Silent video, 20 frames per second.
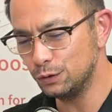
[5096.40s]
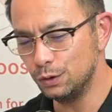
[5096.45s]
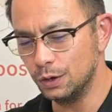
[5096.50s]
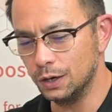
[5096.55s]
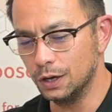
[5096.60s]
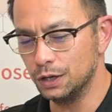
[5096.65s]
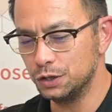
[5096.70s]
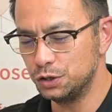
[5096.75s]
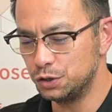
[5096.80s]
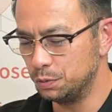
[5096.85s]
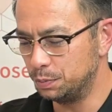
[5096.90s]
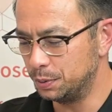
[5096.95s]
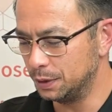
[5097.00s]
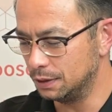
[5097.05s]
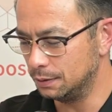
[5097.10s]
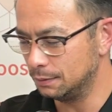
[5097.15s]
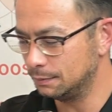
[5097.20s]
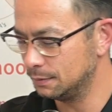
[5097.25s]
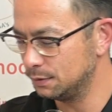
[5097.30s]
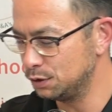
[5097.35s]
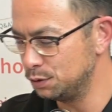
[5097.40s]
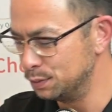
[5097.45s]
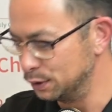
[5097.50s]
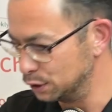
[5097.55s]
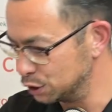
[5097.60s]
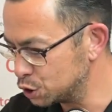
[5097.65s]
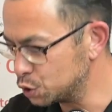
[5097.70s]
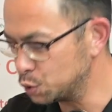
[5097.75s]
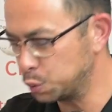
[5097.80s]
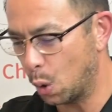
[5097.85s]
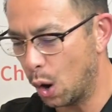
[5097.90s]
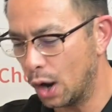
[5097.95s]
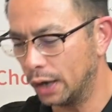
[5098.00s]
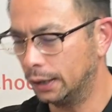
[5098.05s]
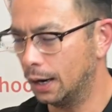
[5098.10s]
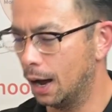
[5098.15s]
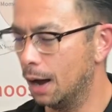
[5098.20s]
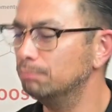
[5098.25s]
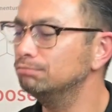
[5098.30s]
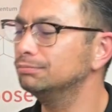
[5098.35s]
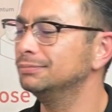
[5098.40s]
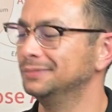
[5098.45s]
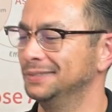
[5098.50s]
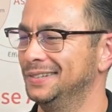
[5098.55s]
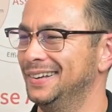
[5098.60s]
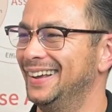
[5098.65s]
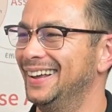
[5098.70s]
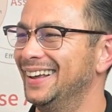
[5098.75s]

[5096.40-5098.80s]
few years you've been swatting up.